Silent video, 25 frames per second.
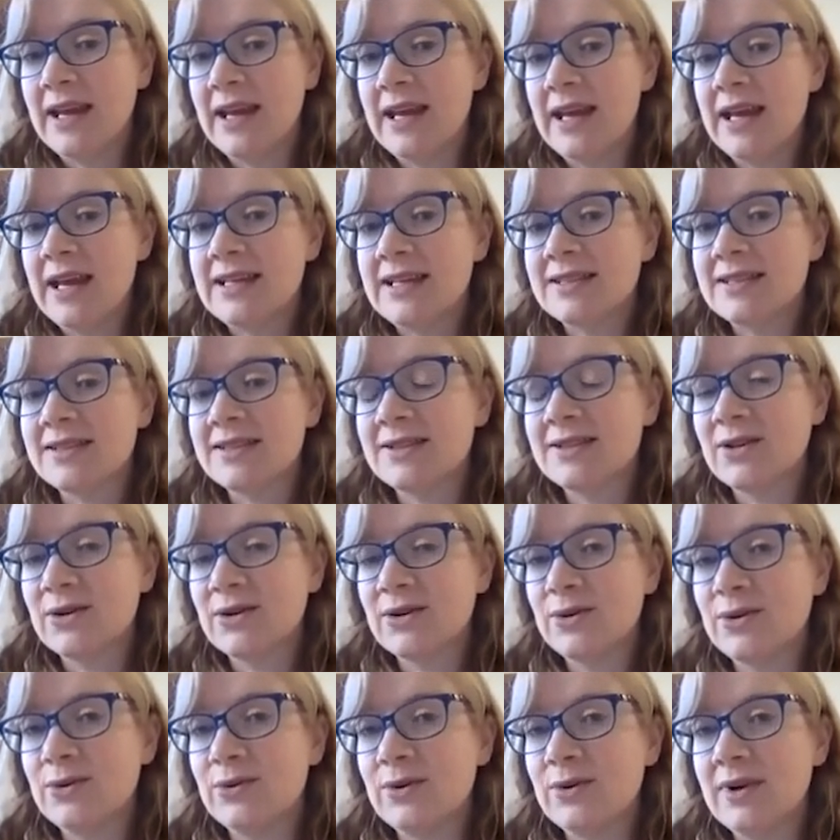
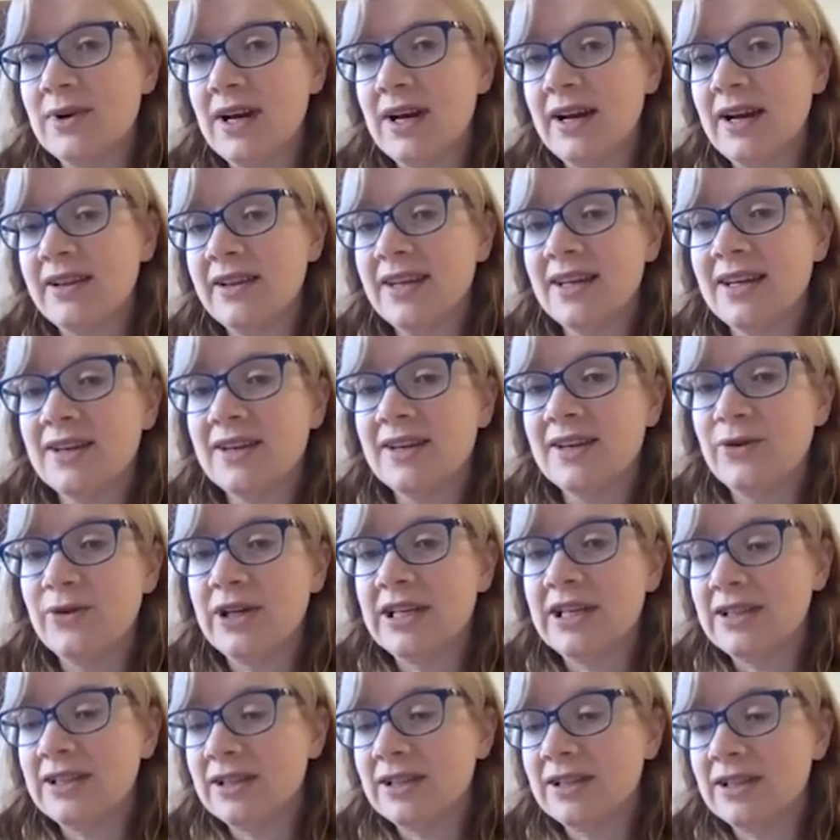So I think if we
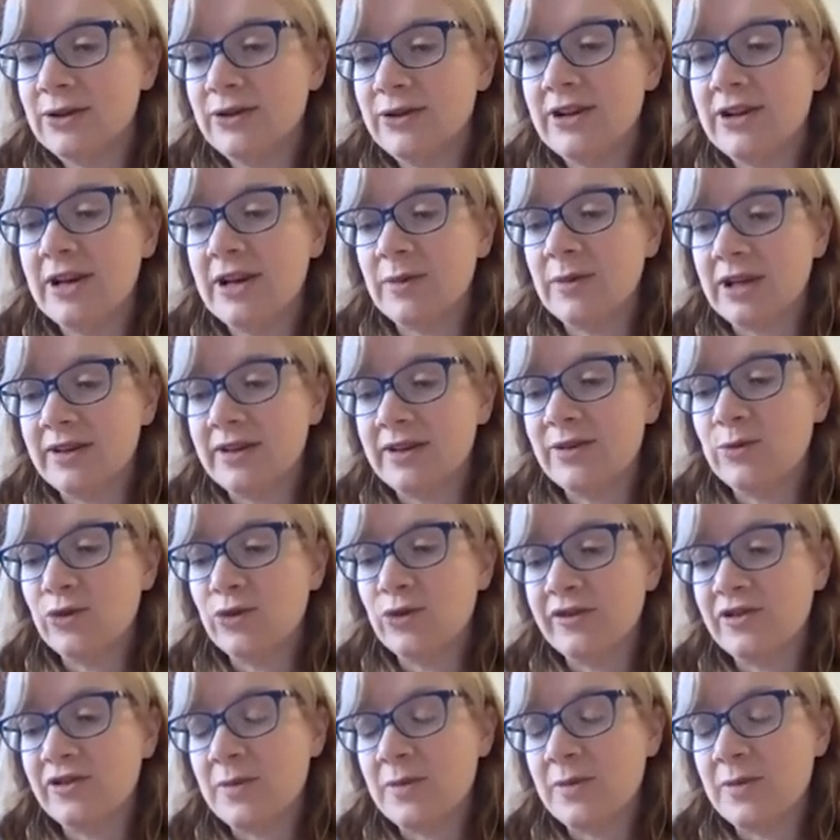can include them and give them more
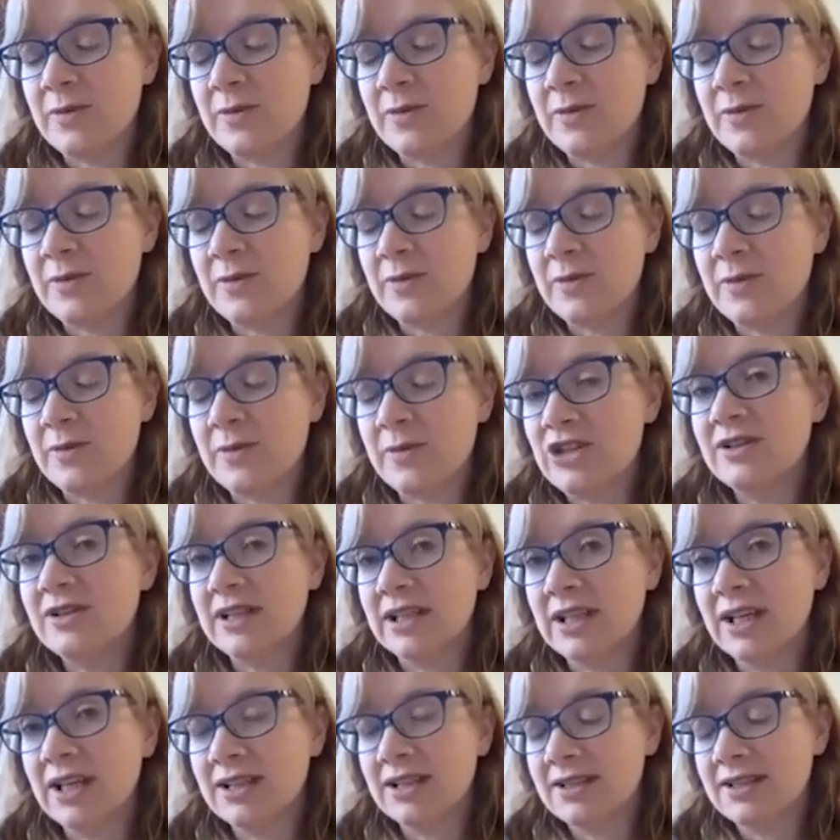information, it's a
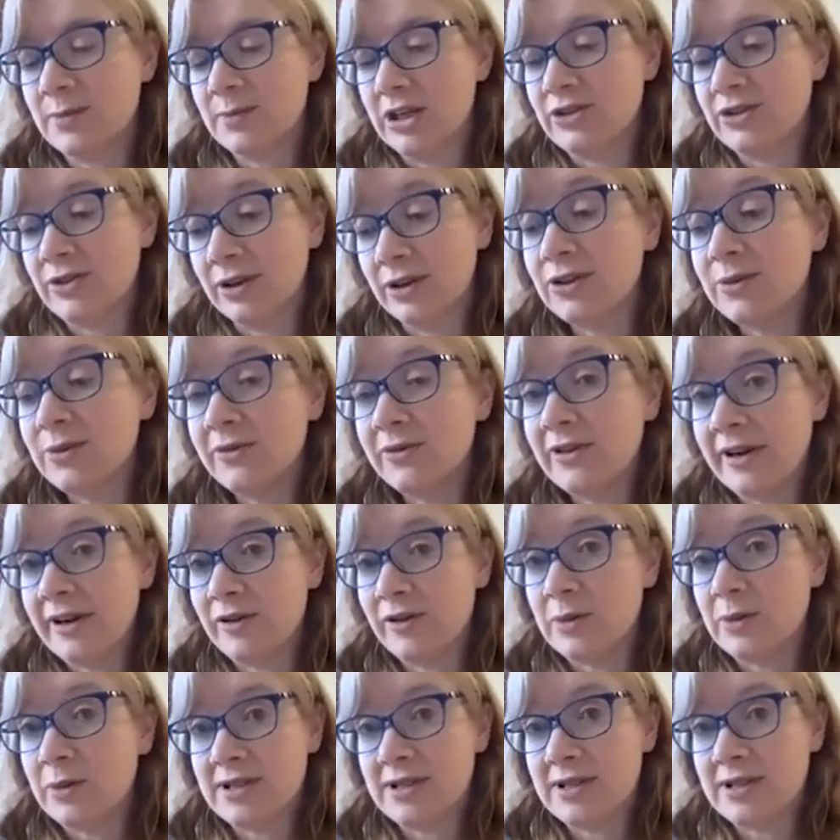better outcome for
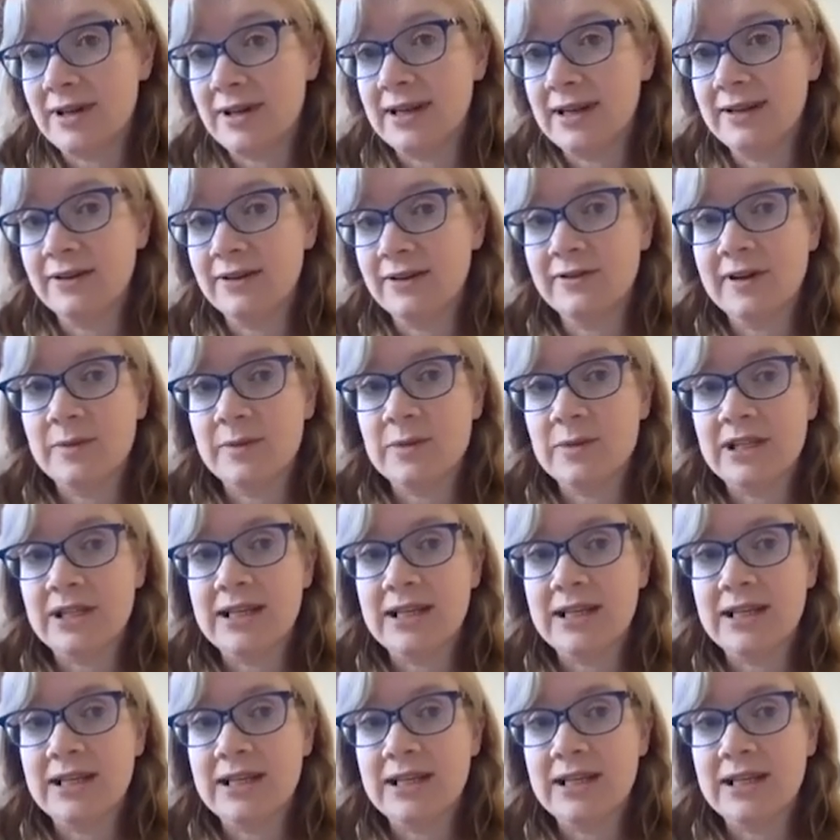everybody really in the family.